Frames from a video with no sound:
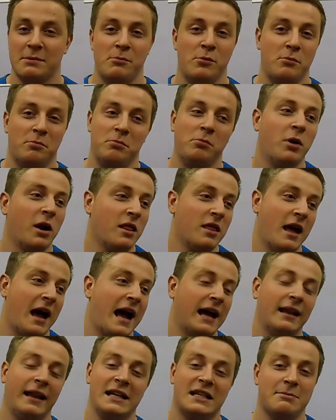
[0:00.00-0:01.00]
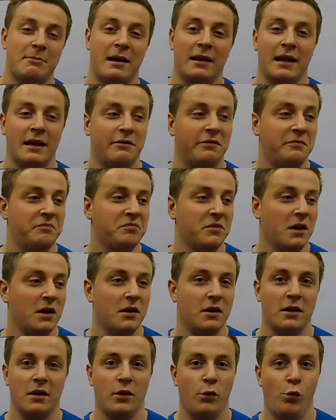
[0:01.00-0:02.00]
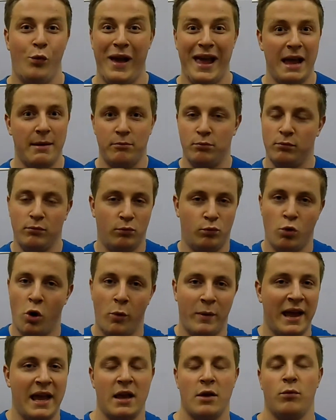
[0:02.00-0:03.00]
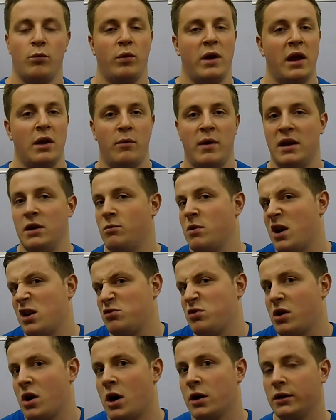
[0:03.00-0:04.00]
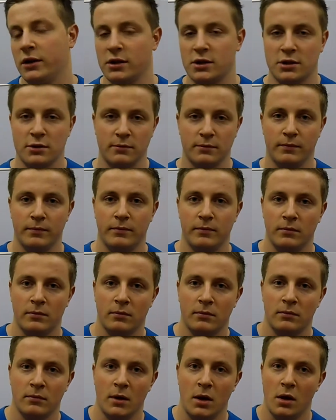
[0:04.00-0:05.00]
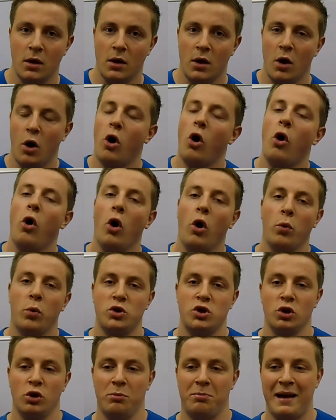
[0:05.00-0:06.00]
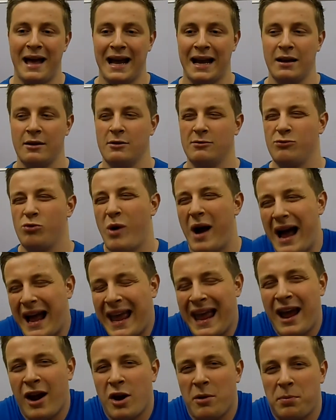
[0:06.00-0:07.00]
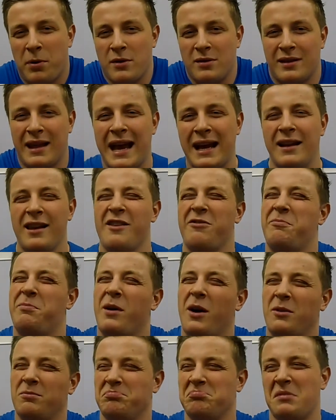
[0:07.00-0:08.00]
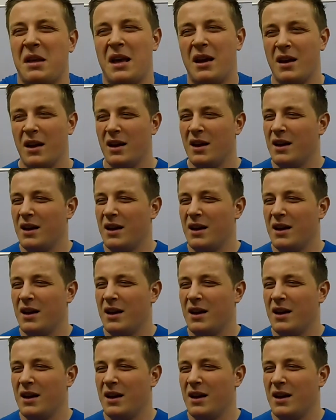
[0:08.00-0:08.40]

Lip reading: was one of the highlights of my life. Weight whereas regardless. Or would you look back and go, what, 800 pound deadlift, but